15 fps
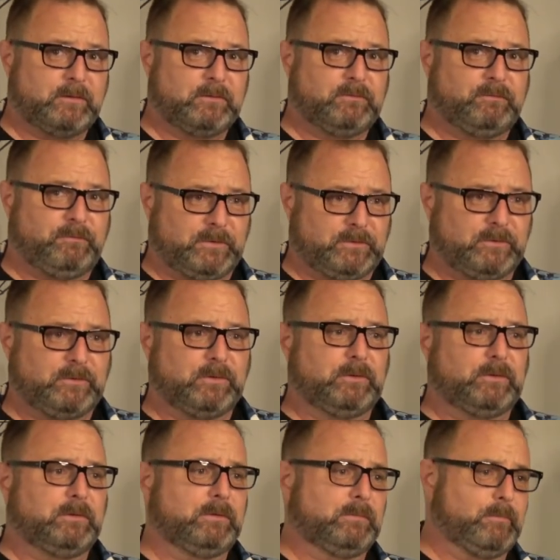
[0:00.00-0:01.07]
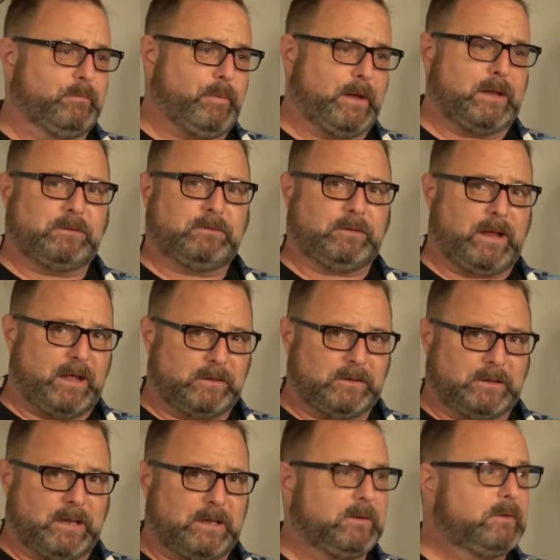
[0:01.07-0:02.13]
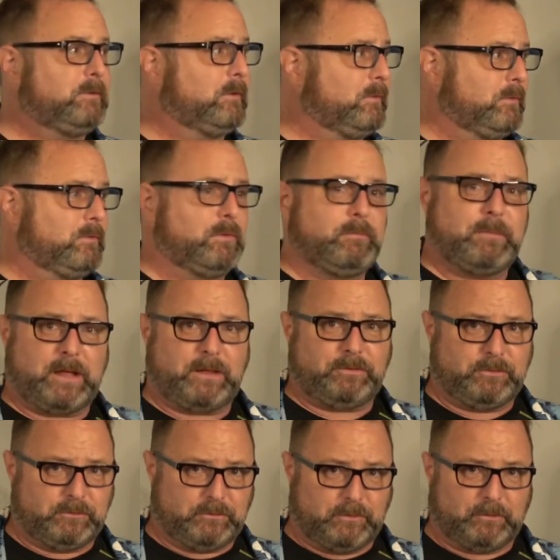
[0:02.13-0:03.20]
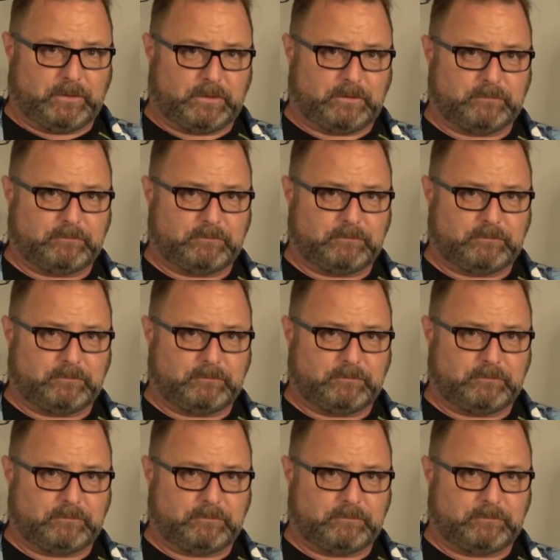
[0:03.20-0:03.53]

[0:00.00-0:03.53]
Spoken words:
physical bytes allocated to do the math you're doing.